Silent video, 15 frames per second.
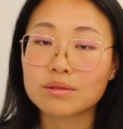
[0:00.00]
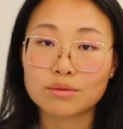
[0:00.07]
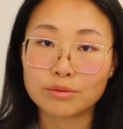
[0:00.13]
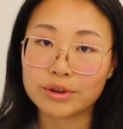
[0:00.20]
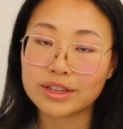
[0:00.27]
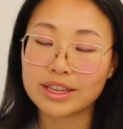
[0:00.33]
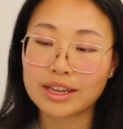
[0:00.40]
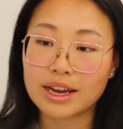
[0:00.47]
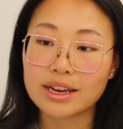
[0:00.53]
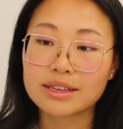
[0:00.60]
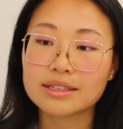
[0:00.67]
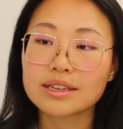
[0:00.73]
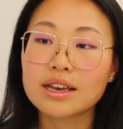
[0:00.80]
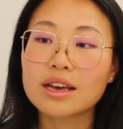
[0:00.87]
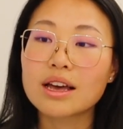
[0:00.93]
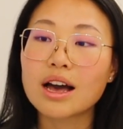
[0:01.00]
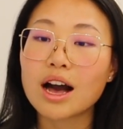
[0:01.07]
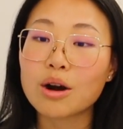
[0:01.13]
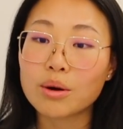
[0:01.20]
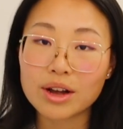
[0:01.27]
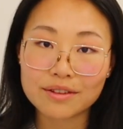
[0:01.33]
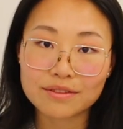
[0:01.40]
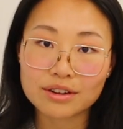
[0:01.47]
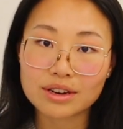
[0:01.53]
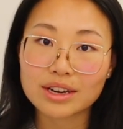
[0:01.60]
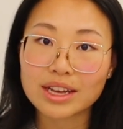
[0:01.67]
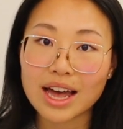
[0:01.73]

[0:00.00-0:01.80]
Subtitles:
Really nice. However,